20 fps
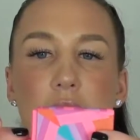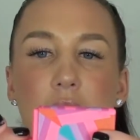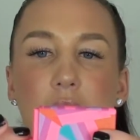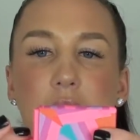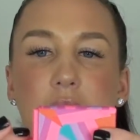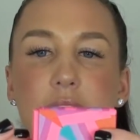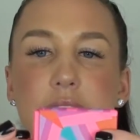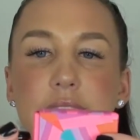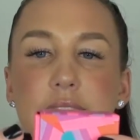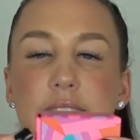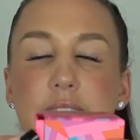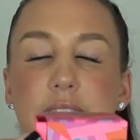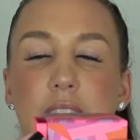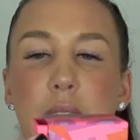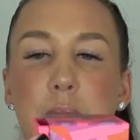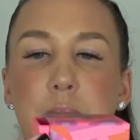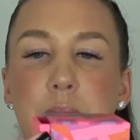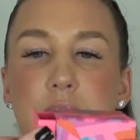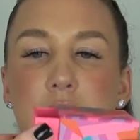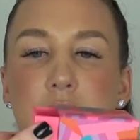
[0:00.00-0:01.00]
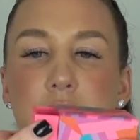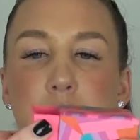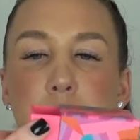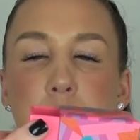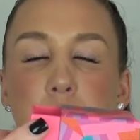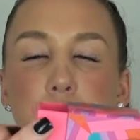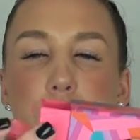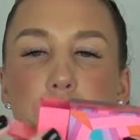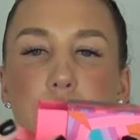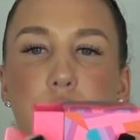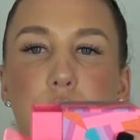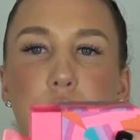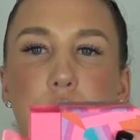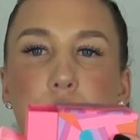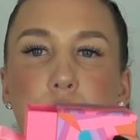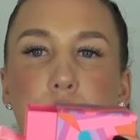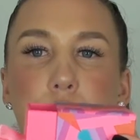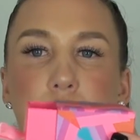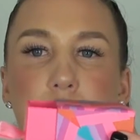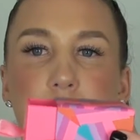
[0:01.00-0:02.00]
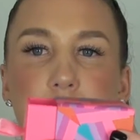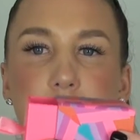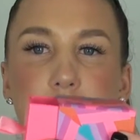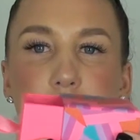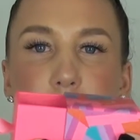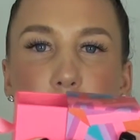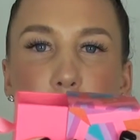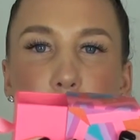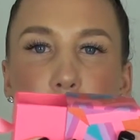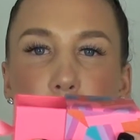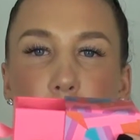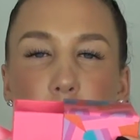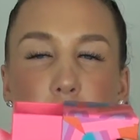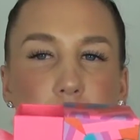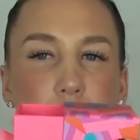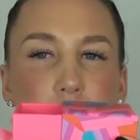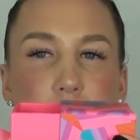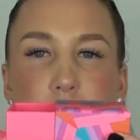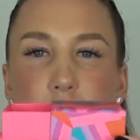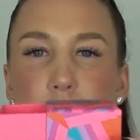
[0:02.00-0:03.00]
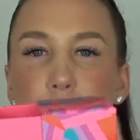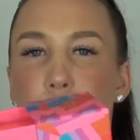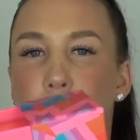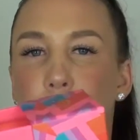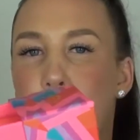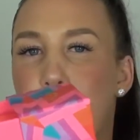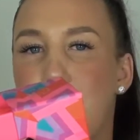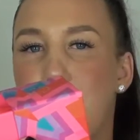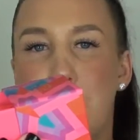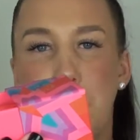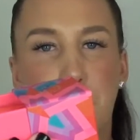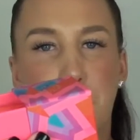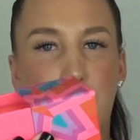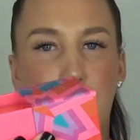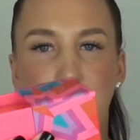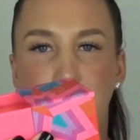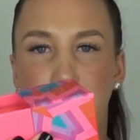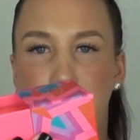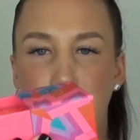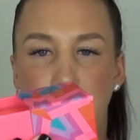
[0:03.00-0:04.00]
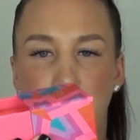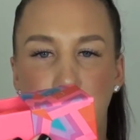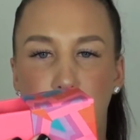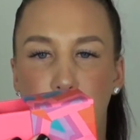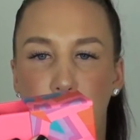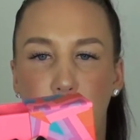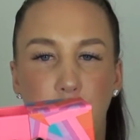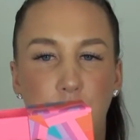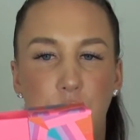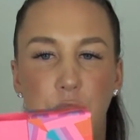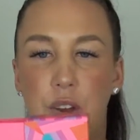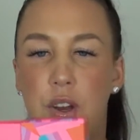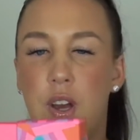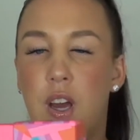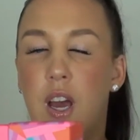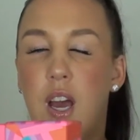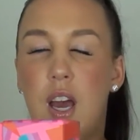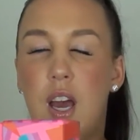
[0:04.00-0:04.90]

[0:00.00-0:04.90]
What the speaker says: and it just comes in the most gorgeous little box, so already pre-wrapped for you.